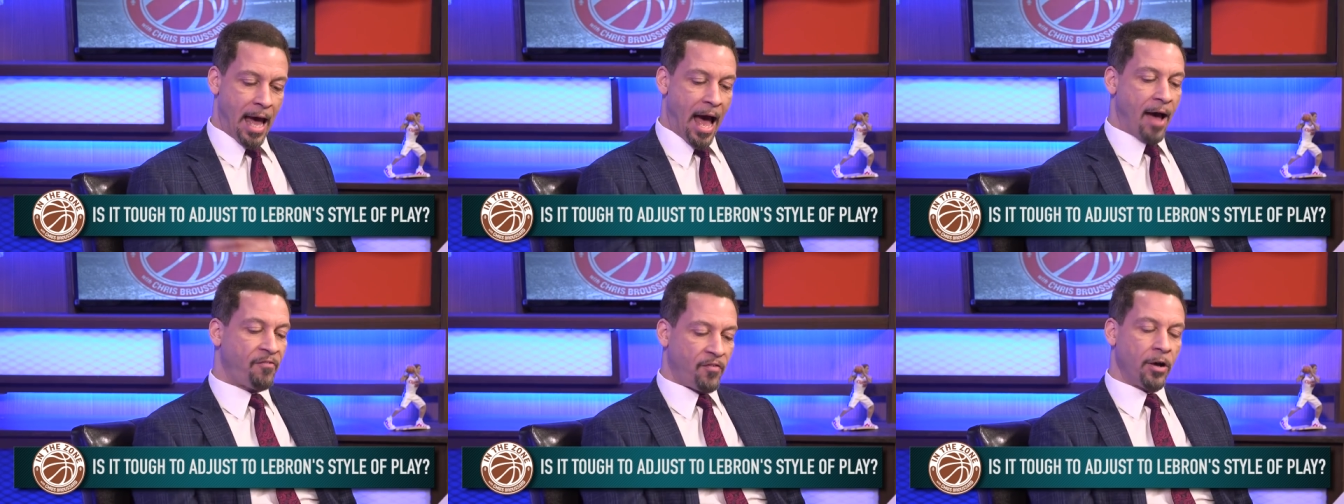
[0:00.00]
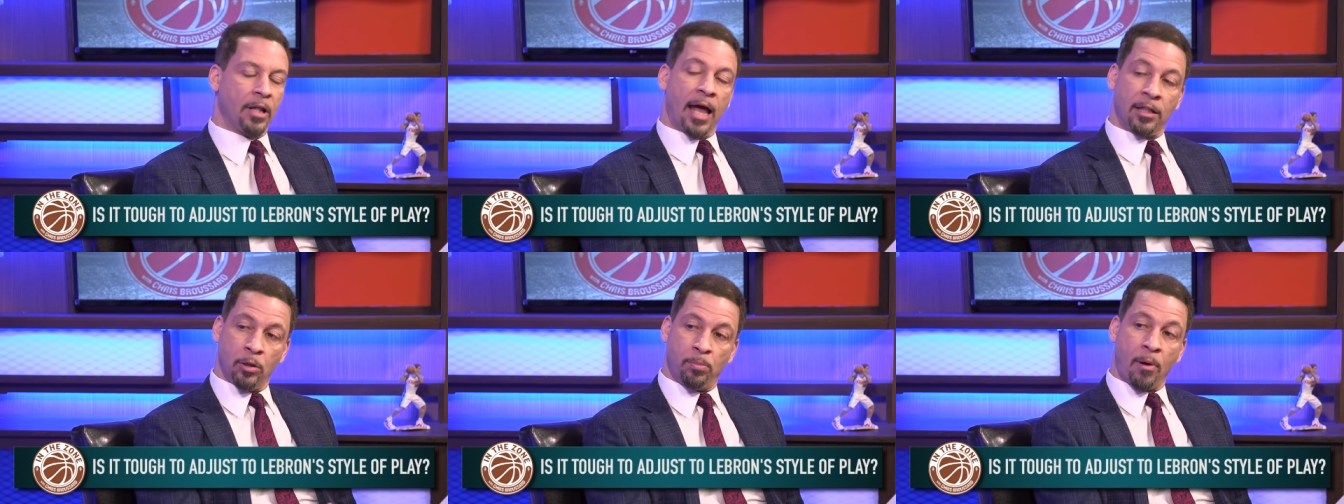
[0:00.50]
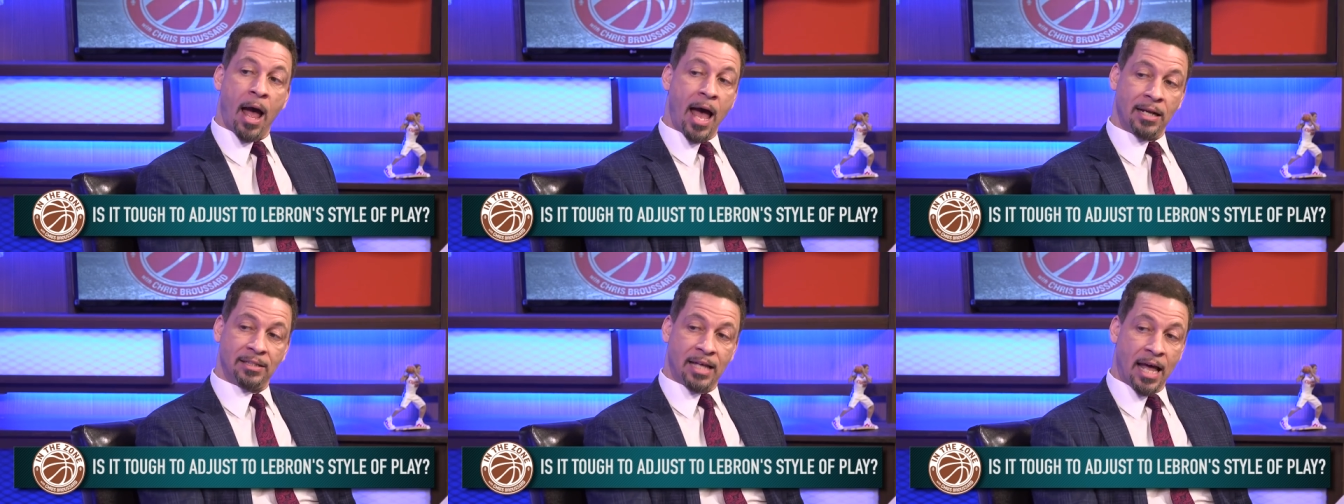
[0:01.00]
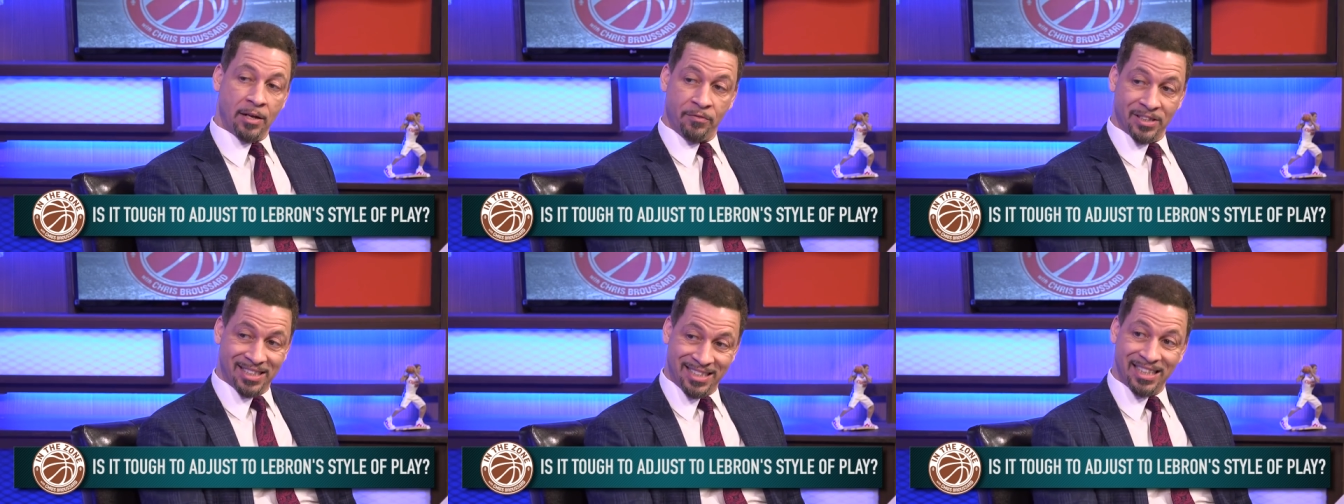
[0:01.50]
I feel like LeBron is kind of
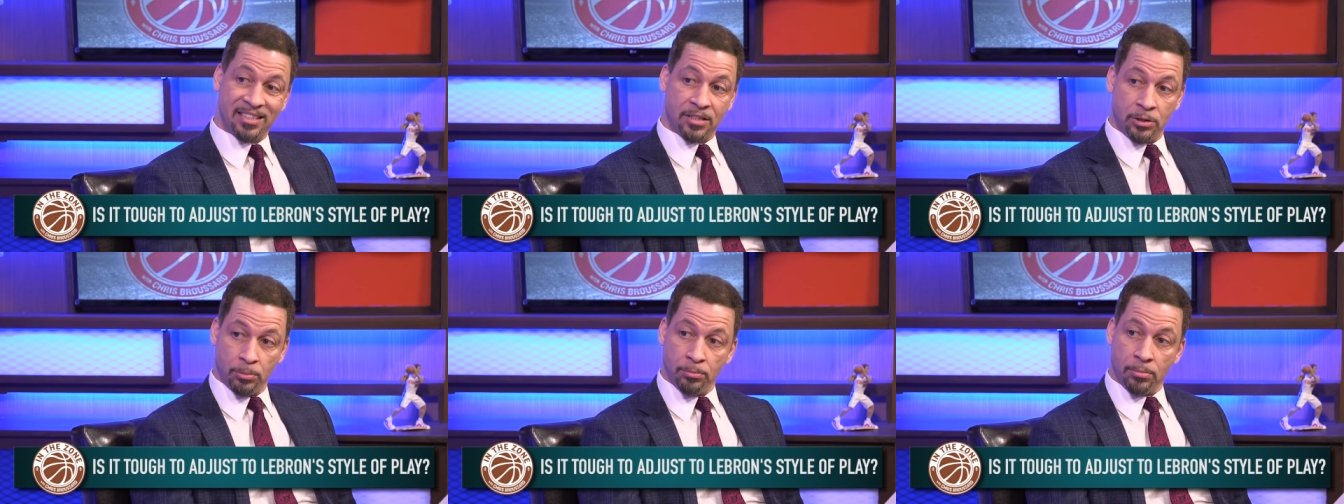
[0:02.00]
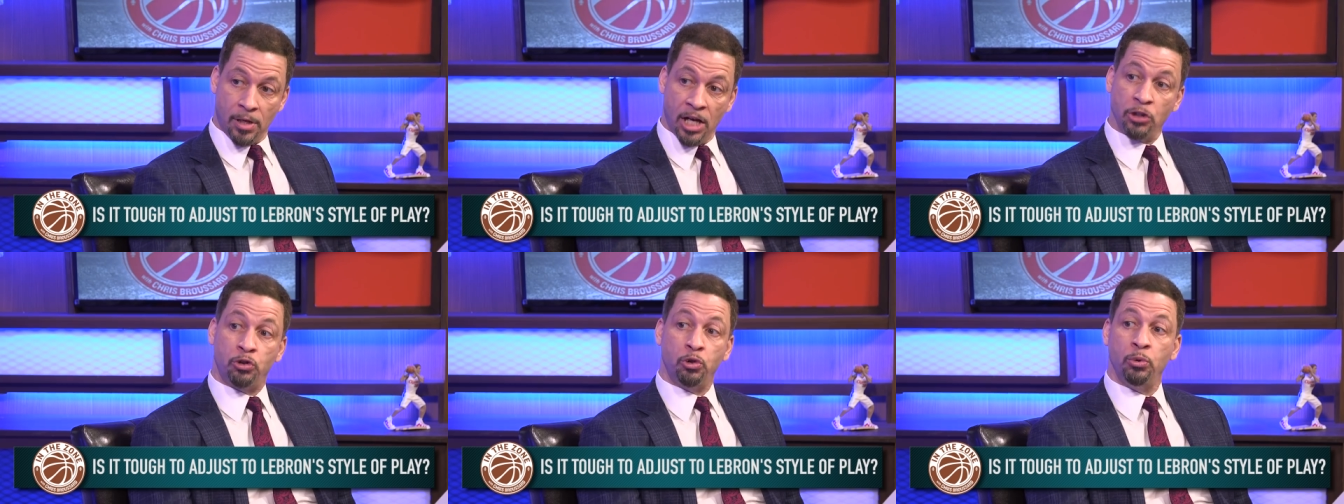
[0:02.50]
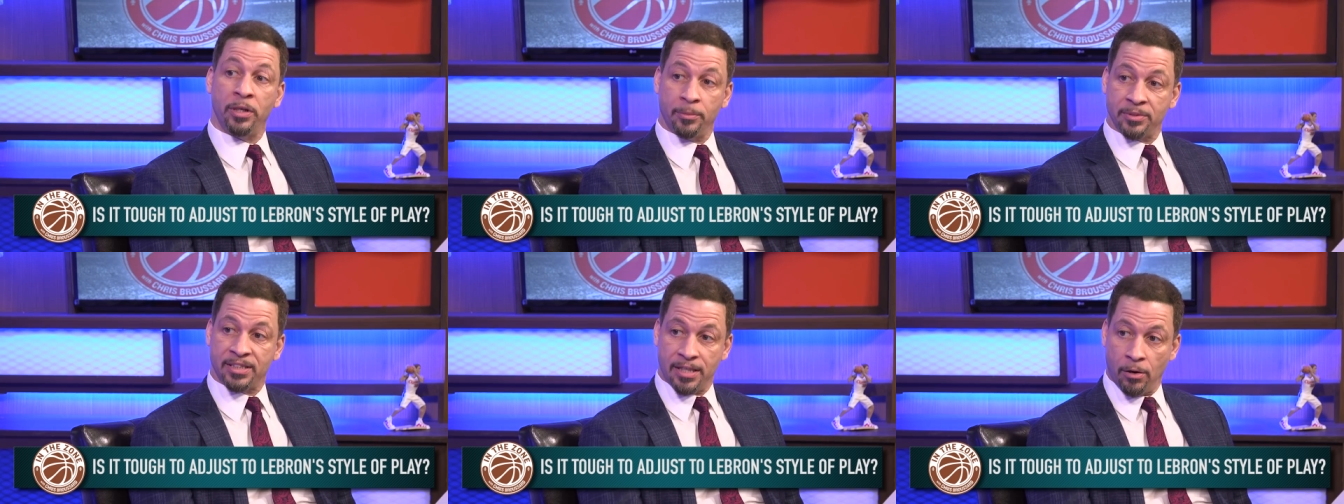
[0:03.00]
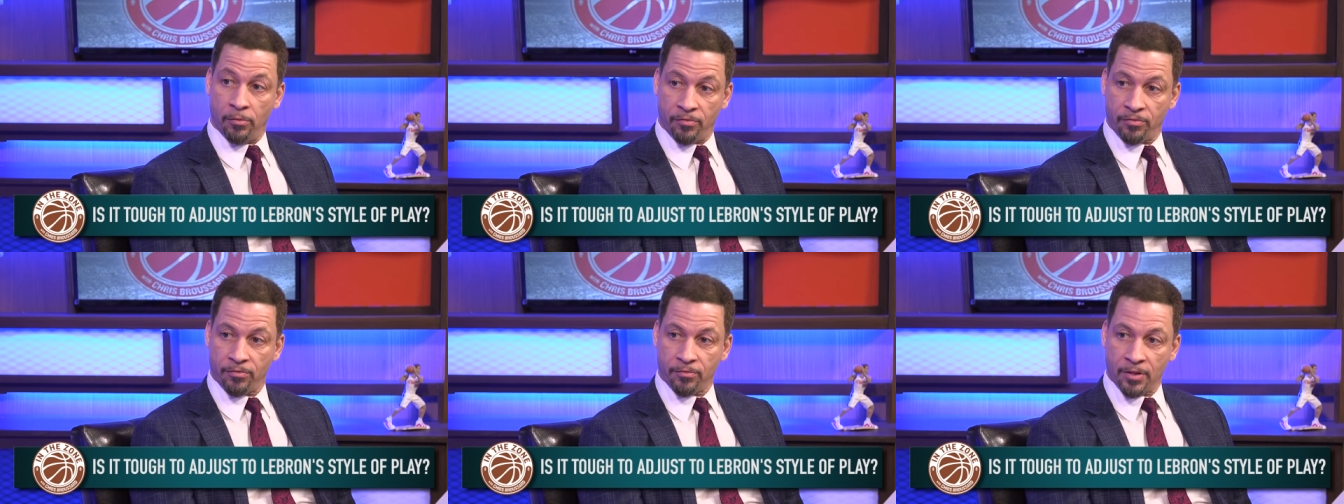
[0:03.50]
a system unto
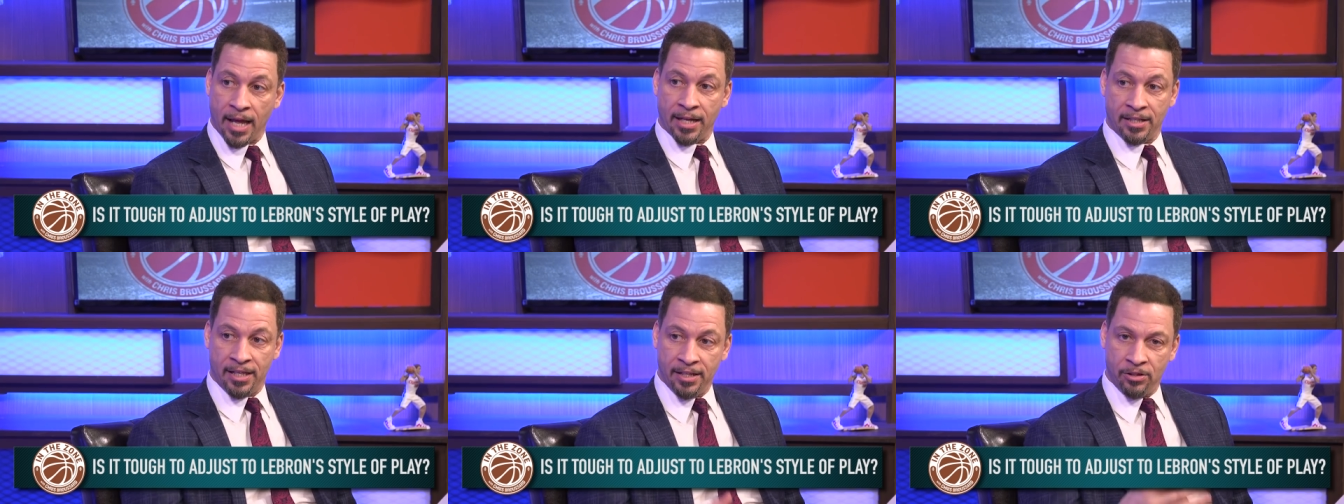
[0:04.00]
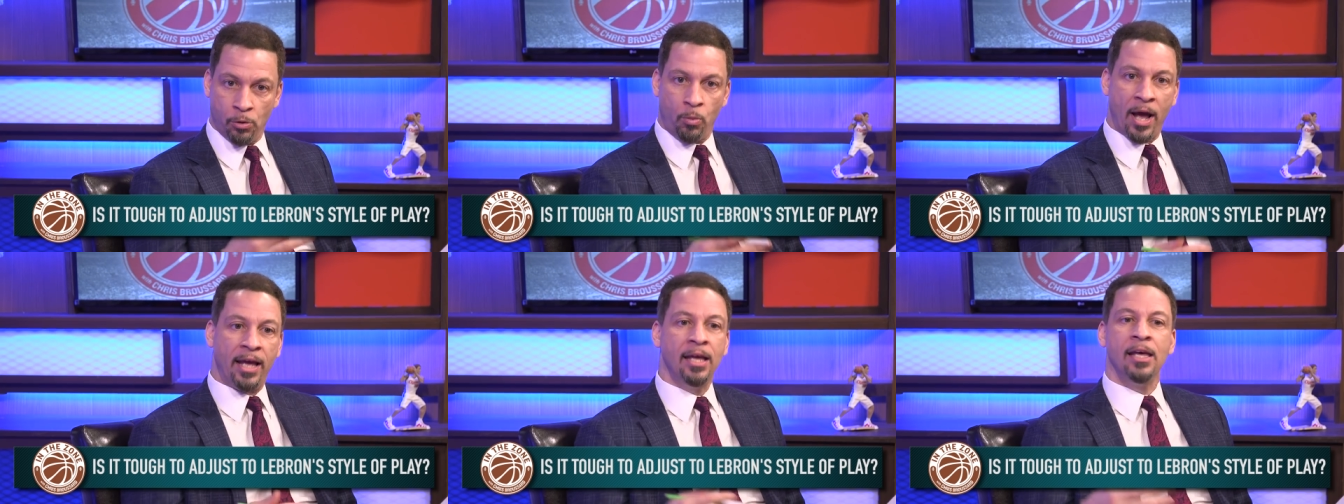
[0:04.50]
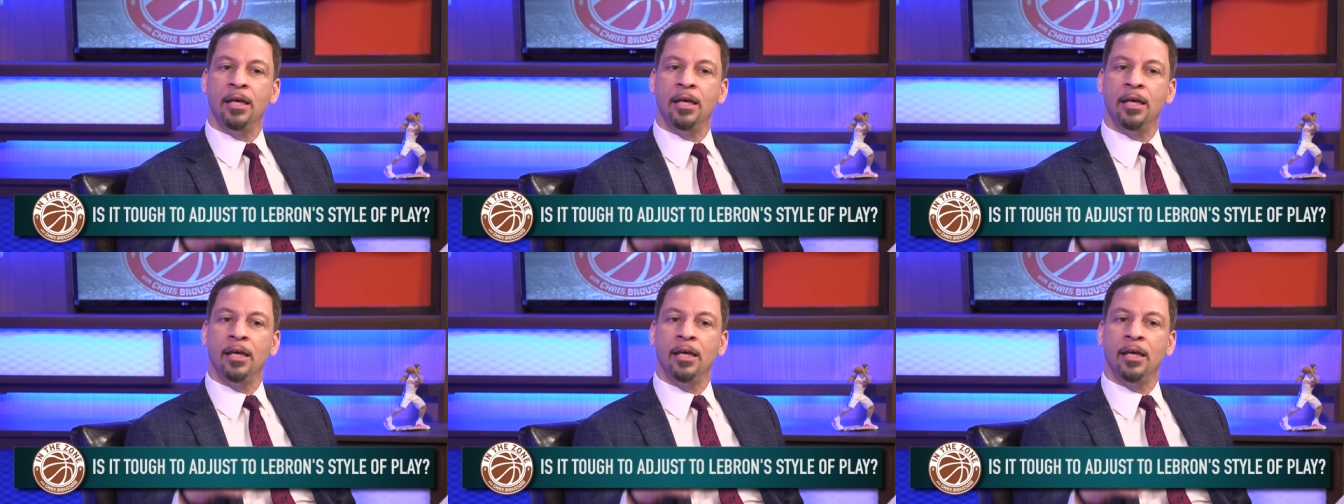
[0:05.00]
himself. Like the way